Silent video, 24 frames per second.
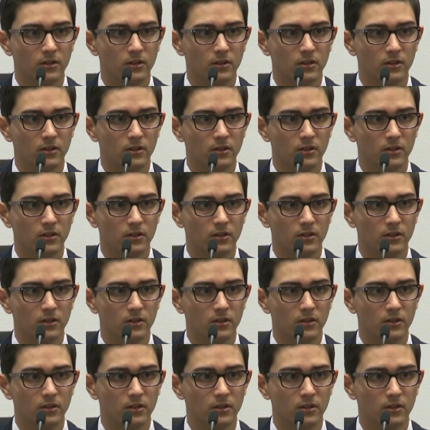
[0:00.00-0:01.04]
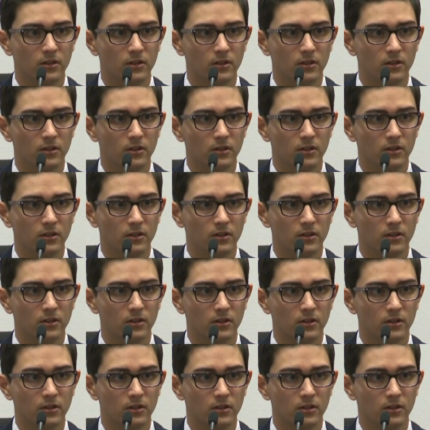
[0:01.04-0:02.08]

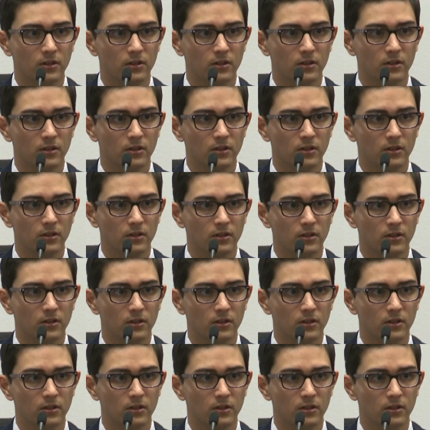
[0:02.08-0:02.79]
No one is speaking in this clip.